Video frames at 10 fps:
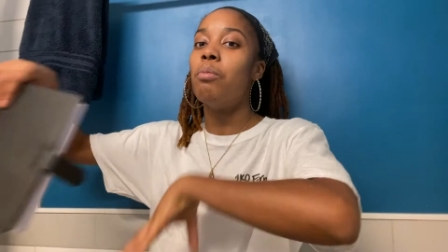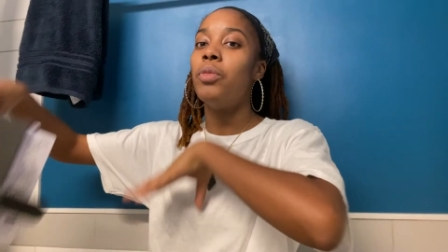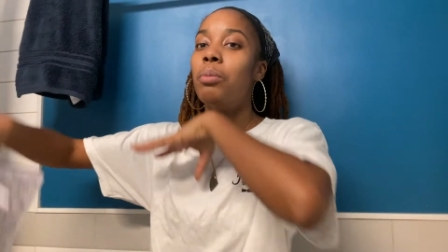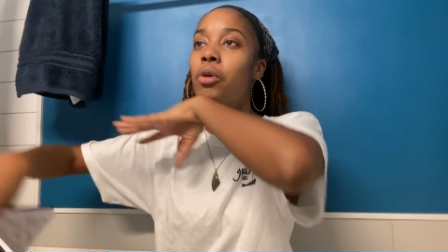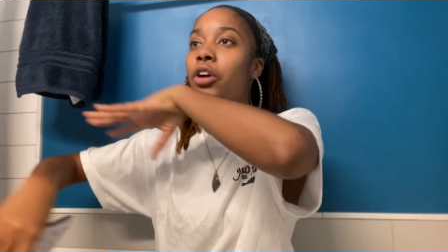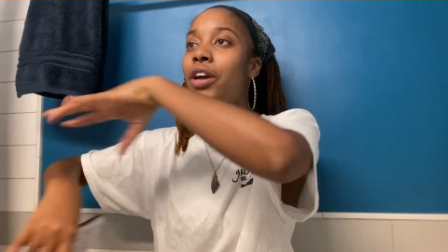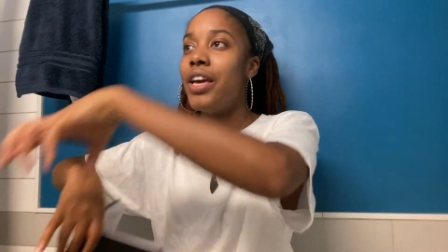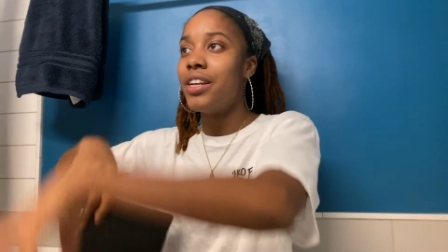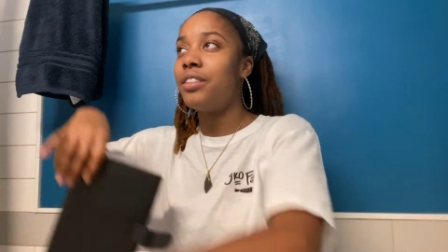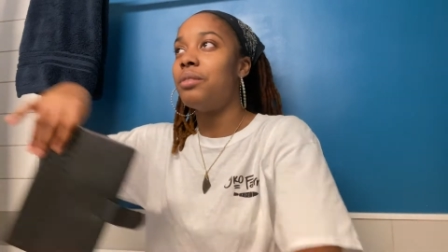the more you're
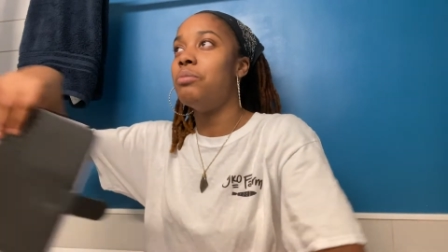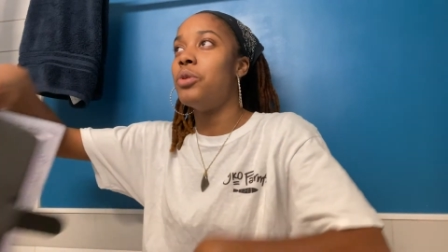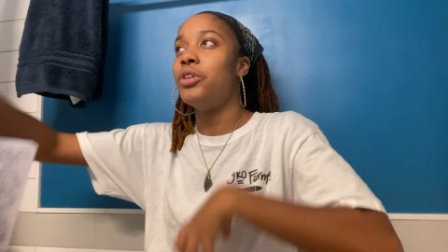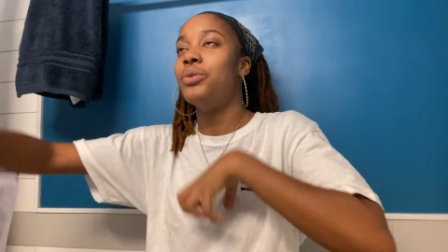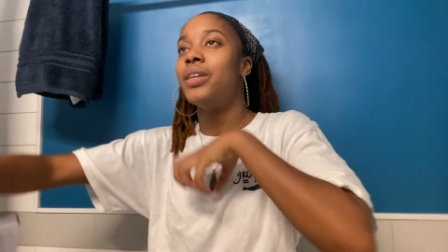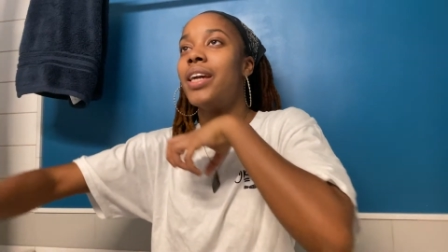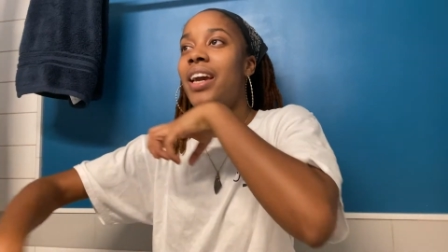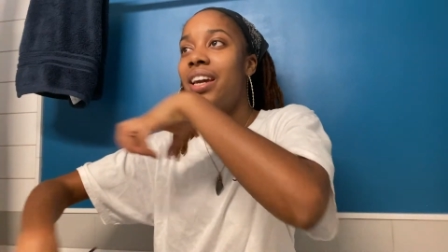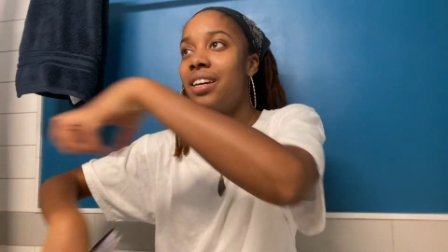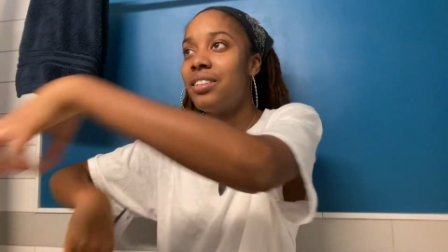in it, the more you
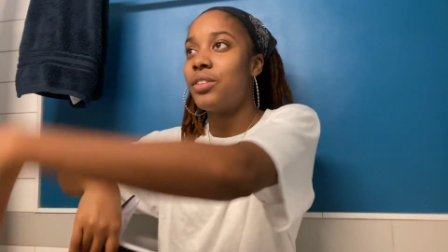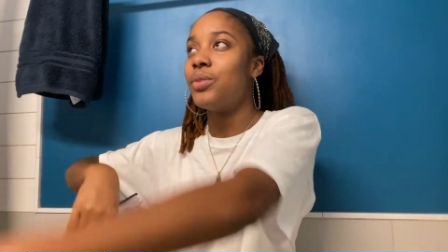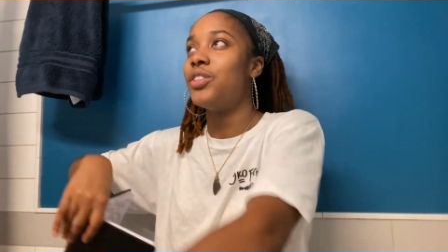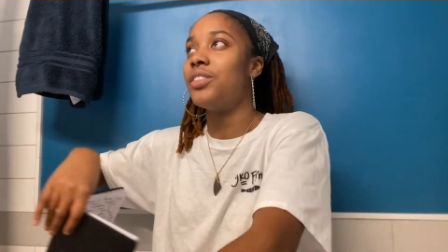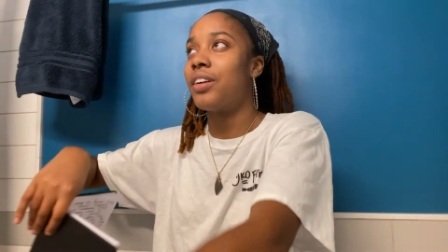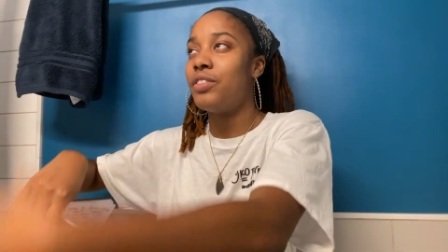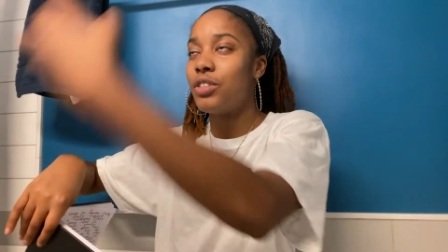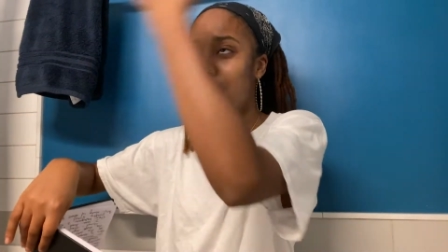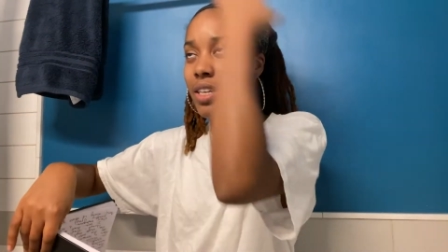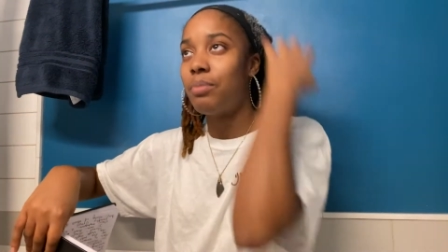gain. So it's just kind of, you
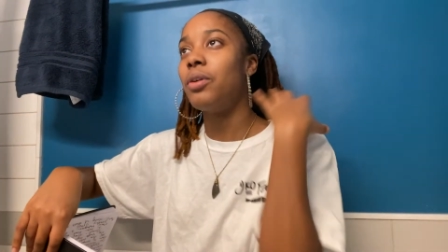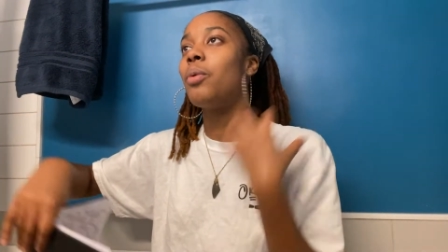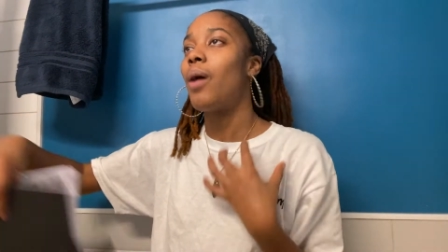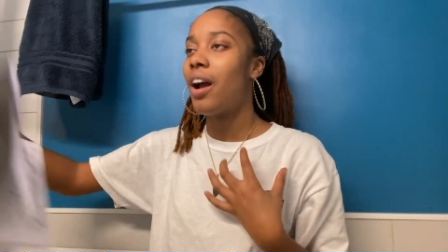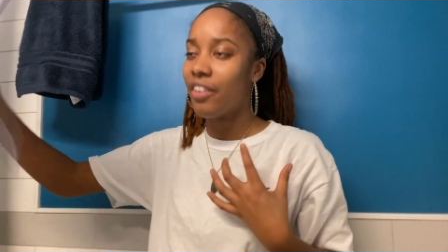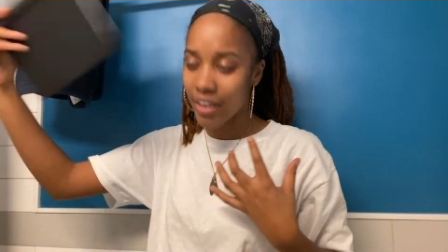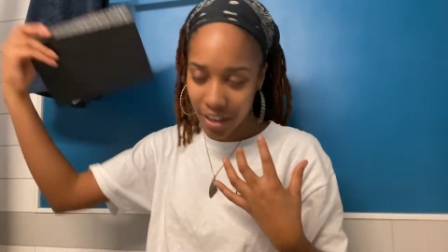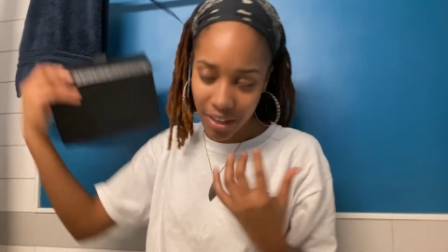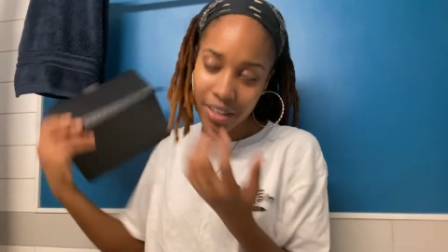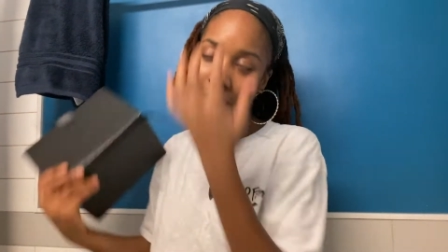just keep
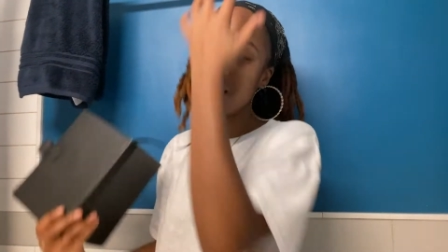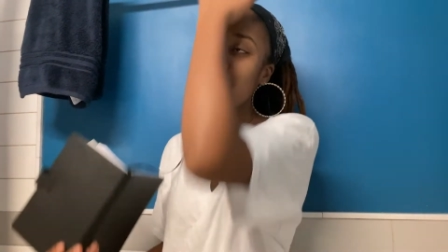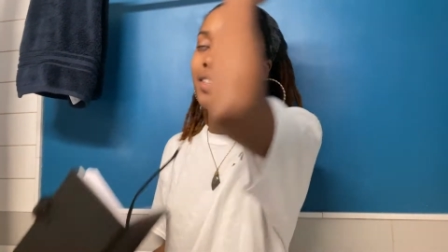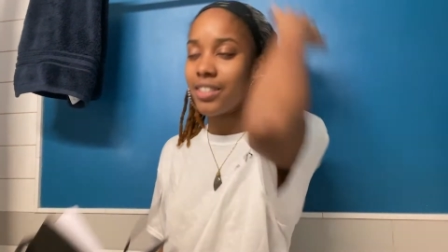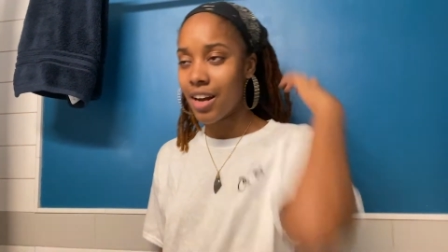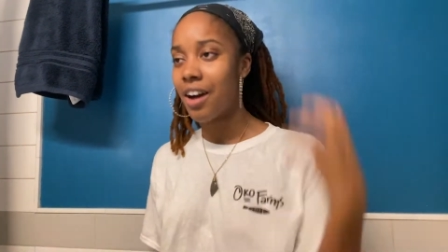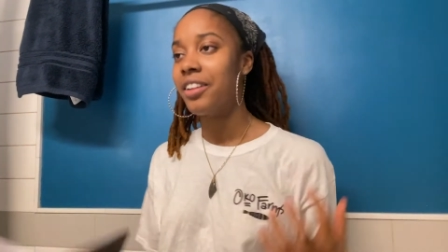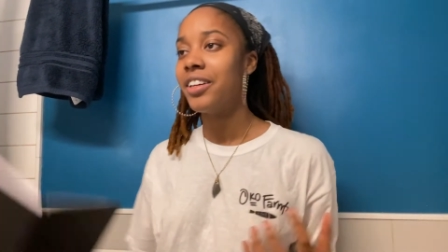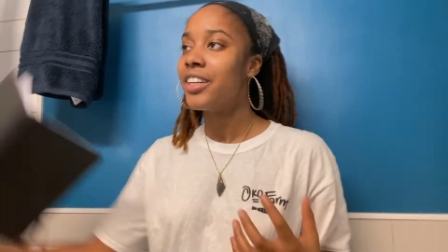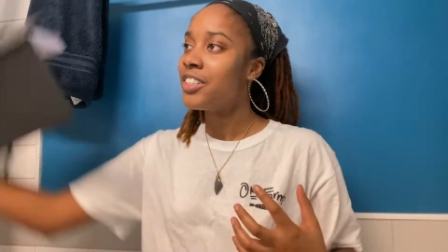acquiring
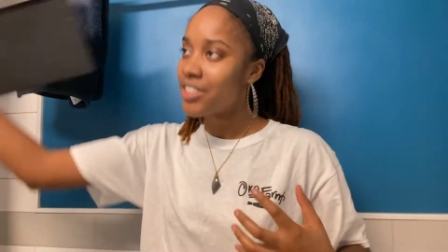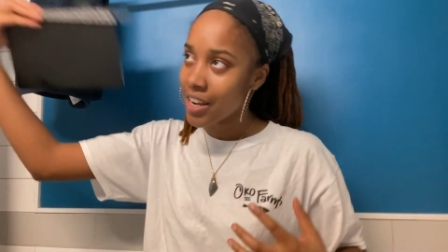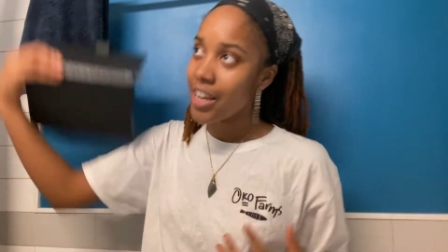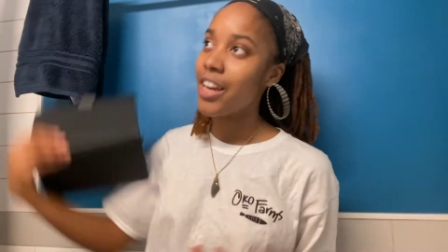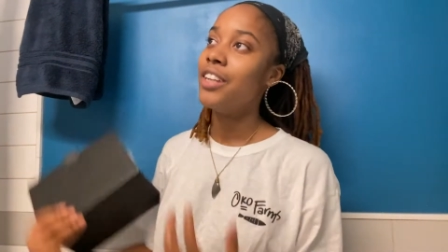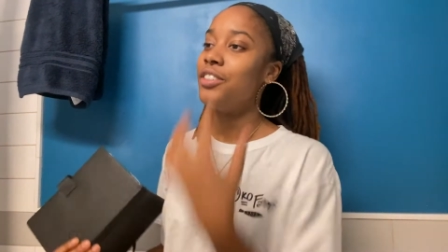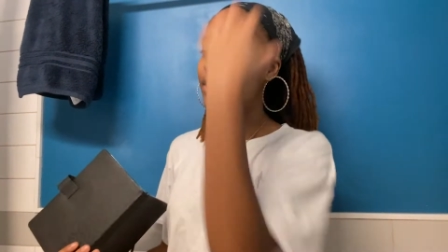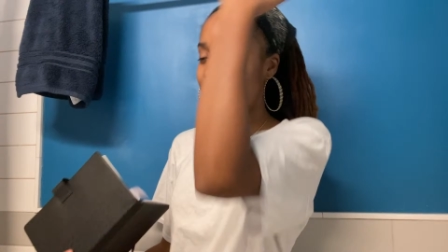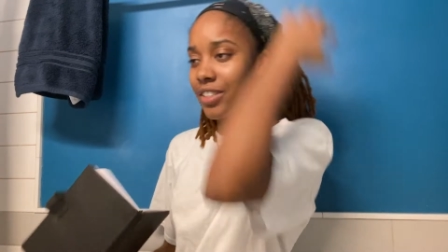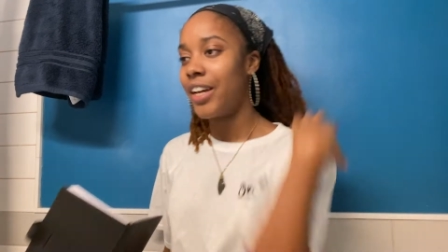knowledge and
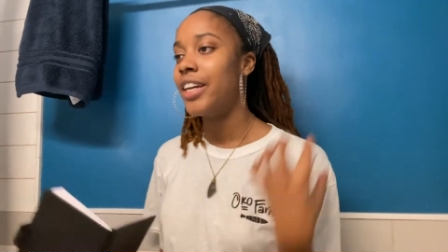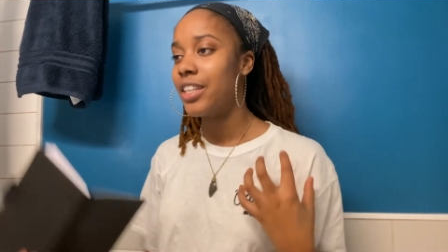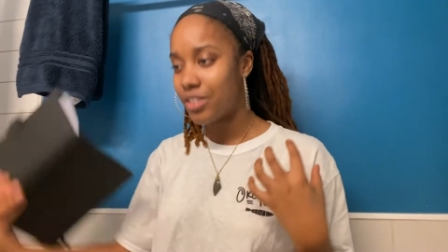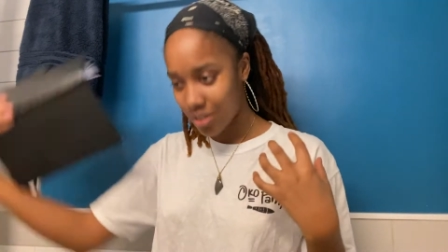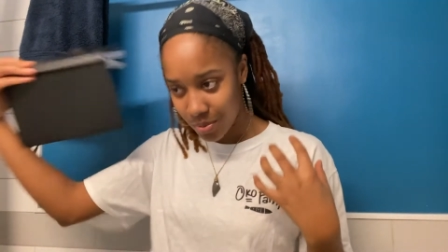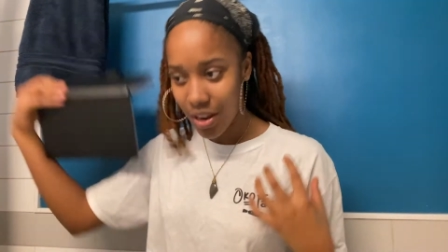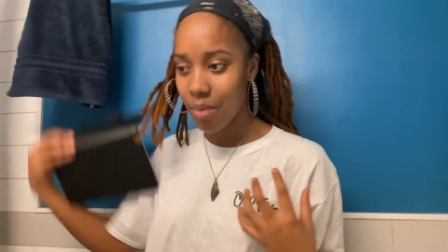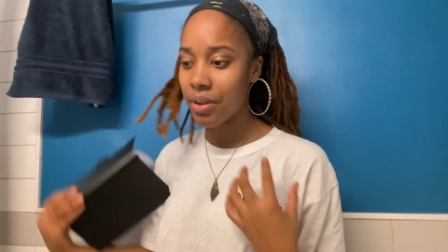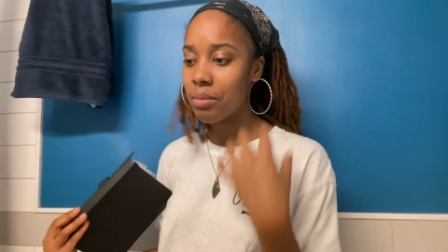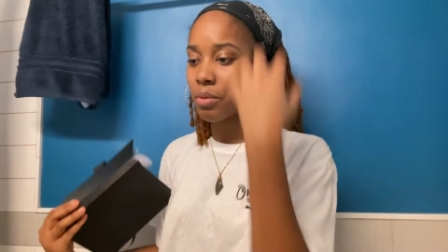like just
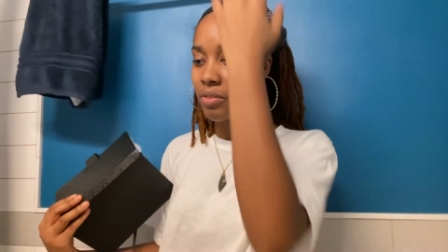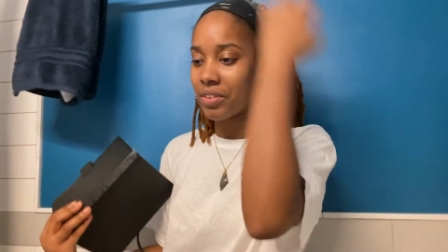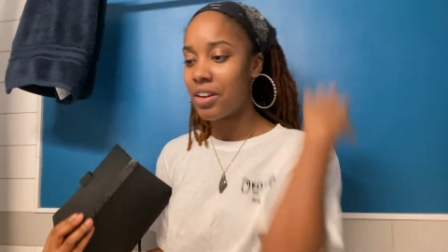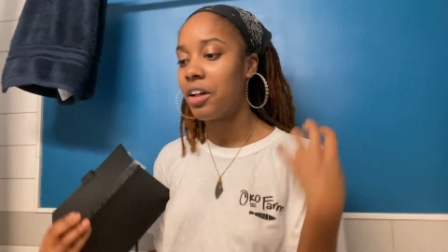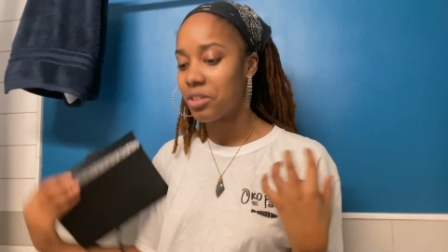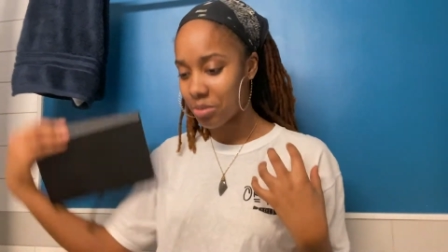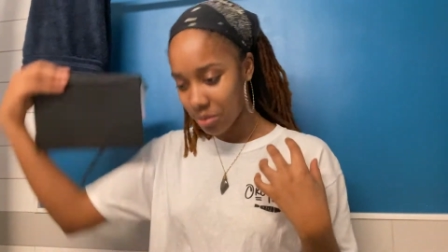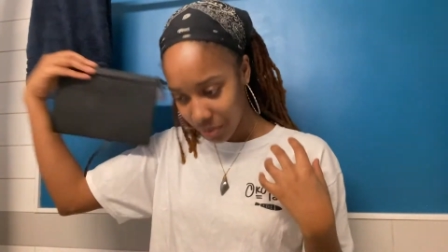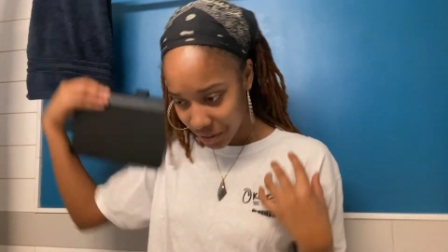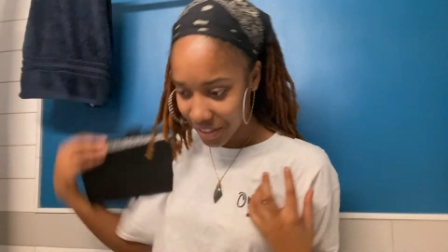becoming a more of a knowledgeable
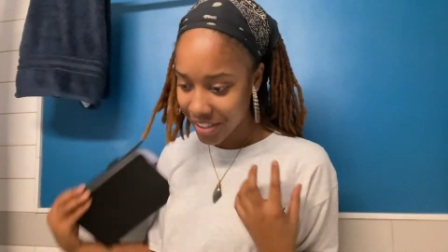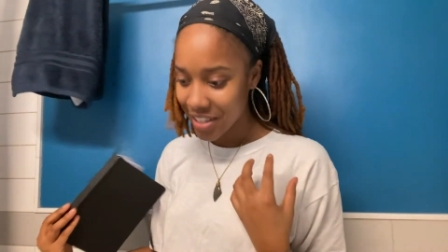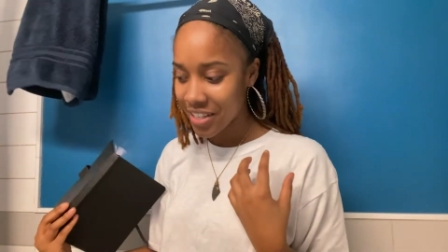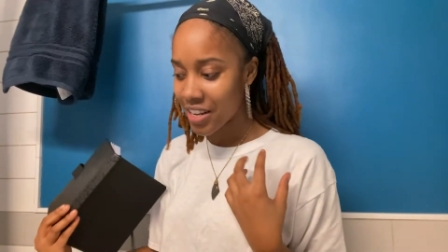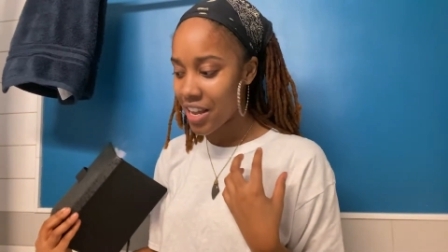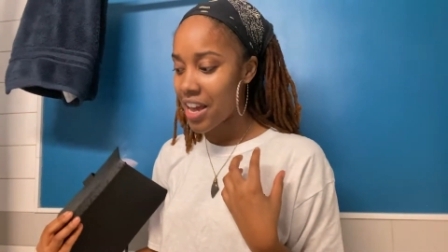person.